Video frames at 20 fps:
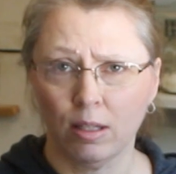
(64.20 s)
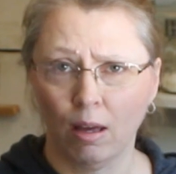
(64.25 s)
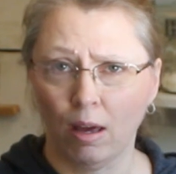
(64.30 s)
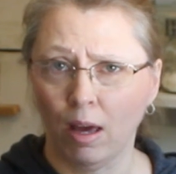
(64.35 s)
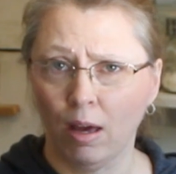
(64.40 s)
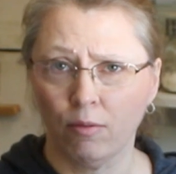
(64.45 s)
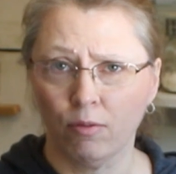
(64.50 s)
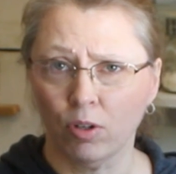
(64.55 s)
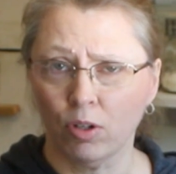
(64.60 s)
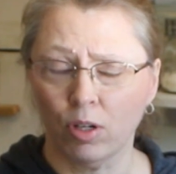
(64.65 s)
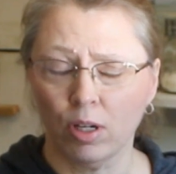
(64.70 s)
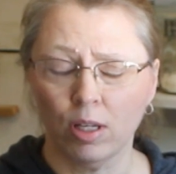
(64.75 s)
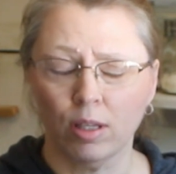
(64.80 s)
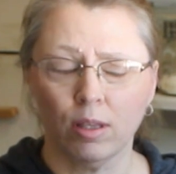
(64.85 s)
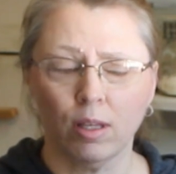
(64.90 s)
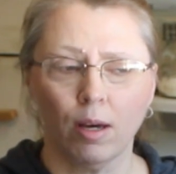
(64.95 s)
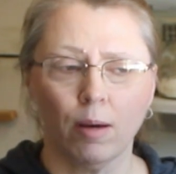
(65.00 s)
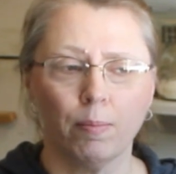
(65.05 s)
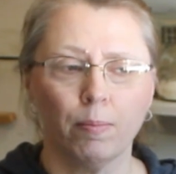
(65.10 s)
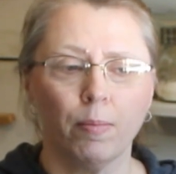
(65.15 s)
I ever need
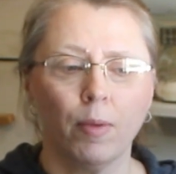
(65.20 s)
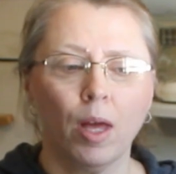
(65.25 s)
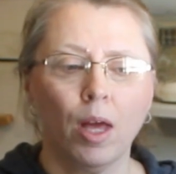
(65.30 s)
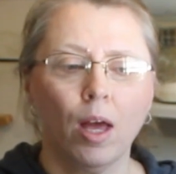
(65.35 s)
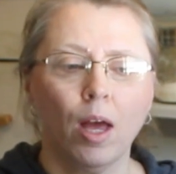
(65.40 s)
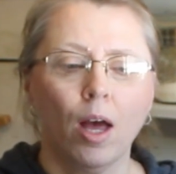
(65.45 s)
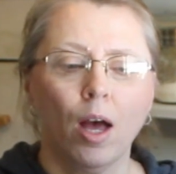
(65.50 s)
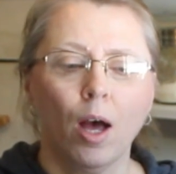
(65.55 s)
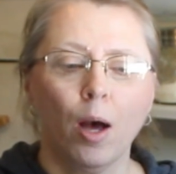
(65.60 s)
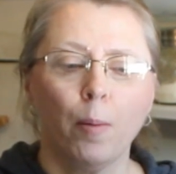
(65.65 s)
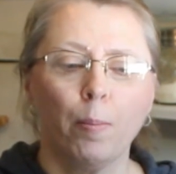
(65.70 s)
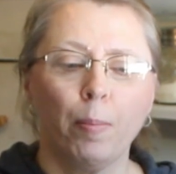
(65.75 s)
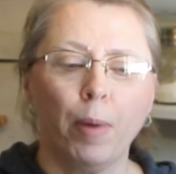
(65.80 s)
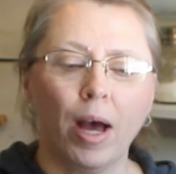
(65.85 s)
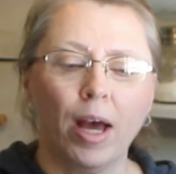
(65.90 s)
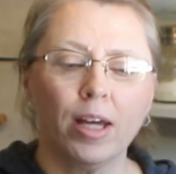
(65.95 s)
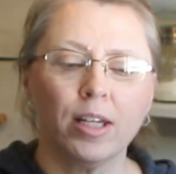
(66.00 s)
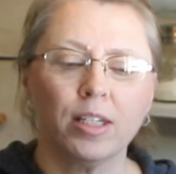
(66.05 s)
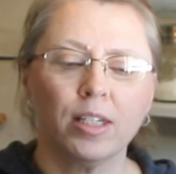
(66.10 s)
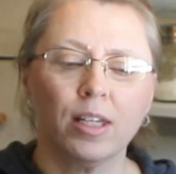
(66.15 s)
them.
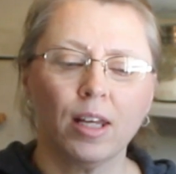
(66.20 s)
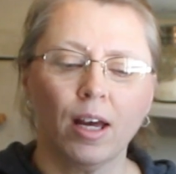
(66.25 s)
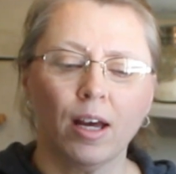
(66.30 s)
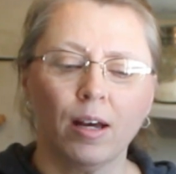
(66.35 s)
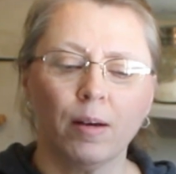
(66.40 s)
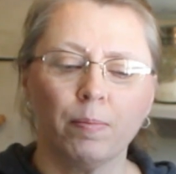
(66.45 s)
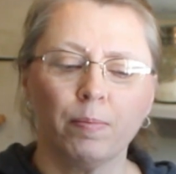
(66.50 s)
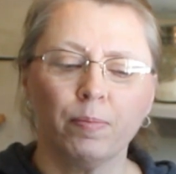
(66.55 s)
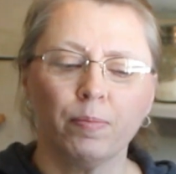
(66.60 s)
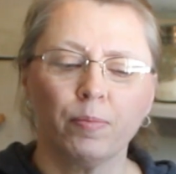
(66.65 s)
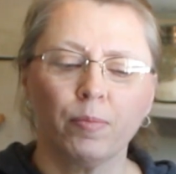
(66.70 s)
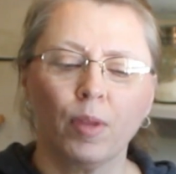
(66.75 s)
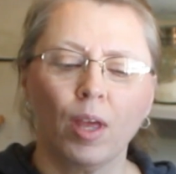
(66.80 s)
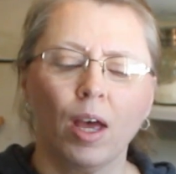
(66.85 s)
But I'm